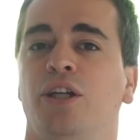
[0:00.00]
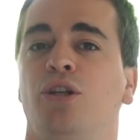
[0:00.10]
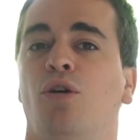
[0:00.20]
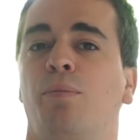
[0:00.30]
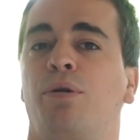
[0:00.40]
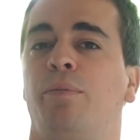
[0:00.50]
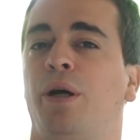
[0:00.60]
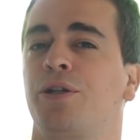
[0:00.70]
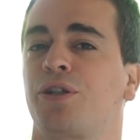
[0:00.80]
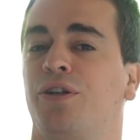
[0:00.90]
your
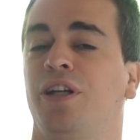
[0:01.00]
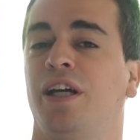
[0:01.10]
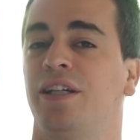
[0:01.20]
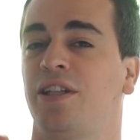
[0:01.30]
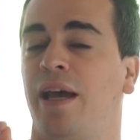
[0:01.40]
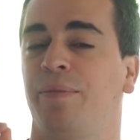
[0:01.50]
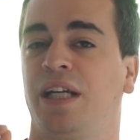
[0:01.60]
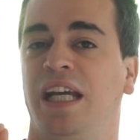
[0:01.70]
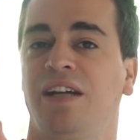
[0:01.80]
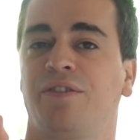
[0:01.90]
promotion is
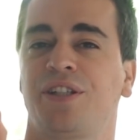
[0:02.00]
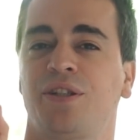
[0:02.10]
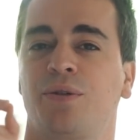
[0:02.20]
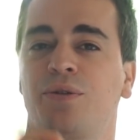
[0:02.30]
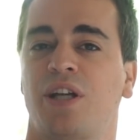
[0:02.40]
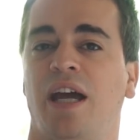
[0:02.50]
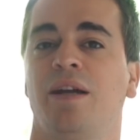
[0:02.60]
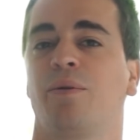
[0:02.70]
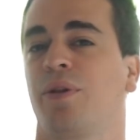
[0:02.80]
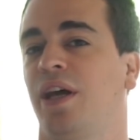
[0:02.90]
happening every single
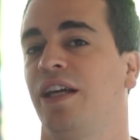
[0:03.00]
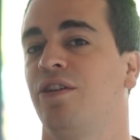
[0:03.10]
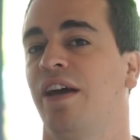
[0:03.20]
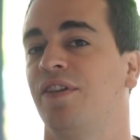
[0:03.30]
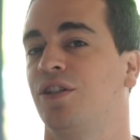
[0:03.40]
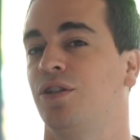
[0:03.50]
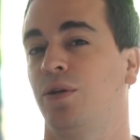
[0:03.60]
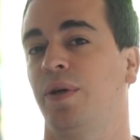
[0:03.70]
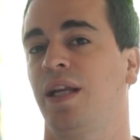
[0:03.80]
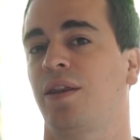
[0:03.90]
day without you having to
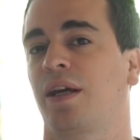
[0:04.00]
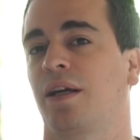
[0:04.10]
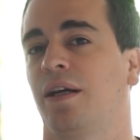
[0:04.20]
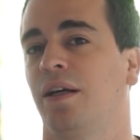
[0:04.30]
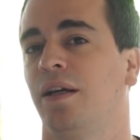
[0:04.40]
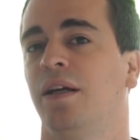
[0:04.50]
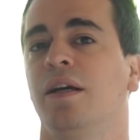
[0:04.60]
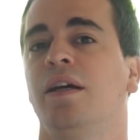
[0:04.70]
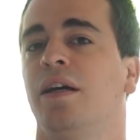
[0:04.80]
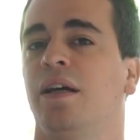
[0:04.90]
do anything.
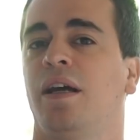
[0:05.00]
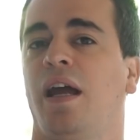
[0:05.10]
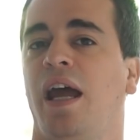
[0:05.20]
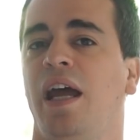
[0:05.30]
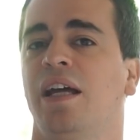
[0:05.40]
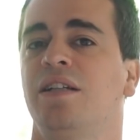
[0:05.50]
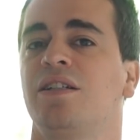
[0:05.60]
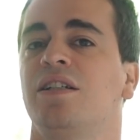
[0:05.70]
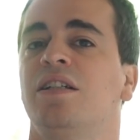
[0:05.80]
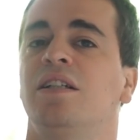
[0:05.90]

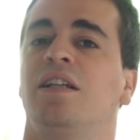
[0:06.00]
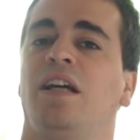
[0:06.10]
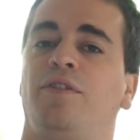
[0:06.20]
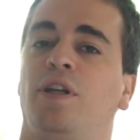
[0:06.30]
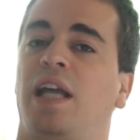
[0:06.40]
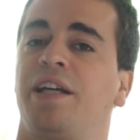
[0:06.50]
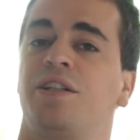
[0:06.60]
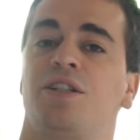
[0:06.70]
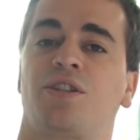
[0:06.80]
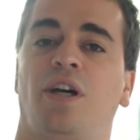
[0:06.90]
And if you
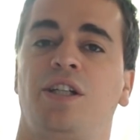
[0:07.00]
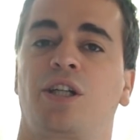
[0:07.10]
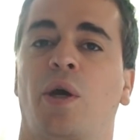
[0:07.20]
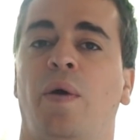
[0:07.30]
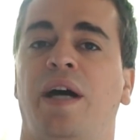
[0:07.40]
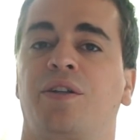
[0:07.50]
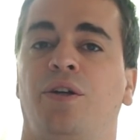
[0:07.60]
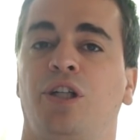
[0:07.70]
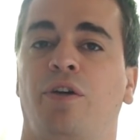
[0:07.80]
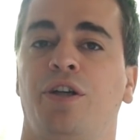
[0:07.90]
later decide to go out
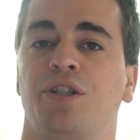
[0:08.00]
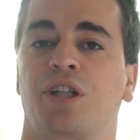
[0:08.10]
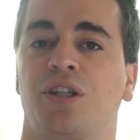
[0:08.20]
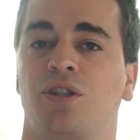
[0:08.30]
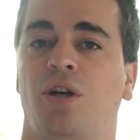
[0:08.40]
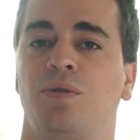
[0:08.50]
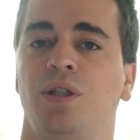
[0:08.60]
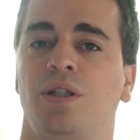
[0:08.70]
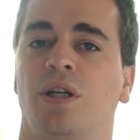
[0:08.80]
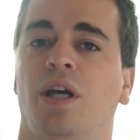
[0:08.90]
on your own as a
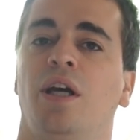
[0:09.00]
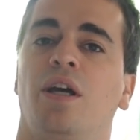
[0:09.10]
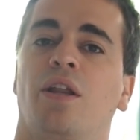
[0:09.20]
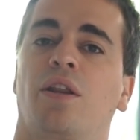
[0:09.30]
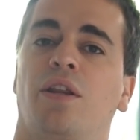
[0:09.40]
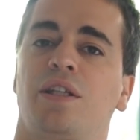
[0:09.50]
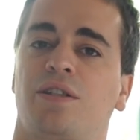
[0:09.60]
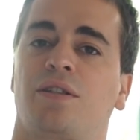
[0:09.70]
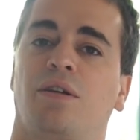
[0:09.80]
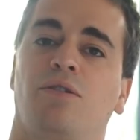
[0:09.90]
consultant,
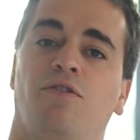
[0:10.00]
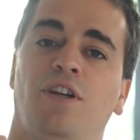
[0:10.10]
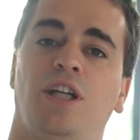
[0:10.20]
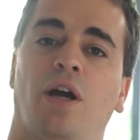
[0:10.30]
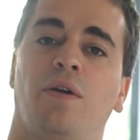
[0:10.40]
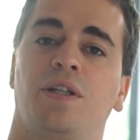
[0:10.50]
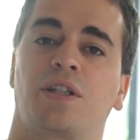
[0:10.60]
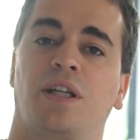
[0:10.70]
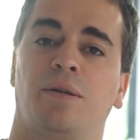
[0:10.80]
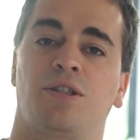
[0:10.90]
this video
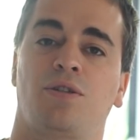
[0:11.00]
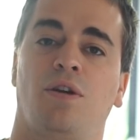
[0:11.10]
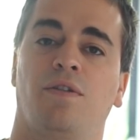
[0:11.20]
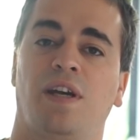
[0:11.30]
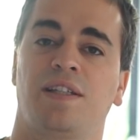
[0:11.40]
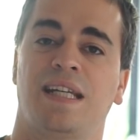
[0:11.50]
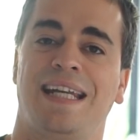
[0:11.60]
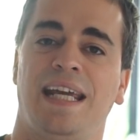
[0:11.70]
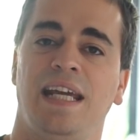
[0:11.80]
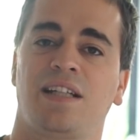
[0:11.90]
is going to serve as
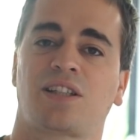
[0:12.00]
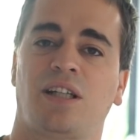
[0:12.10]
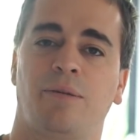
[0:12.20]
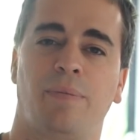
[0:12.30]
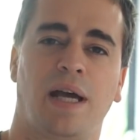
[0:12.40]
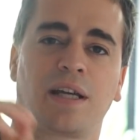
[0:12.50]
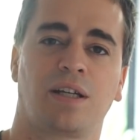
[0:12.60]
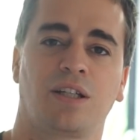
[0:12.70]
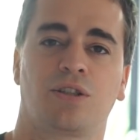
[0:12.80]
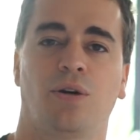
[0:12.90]
an excellent
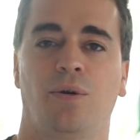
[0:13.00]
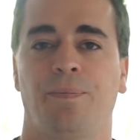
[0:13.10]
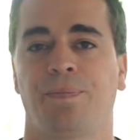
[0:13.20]
marketing tool.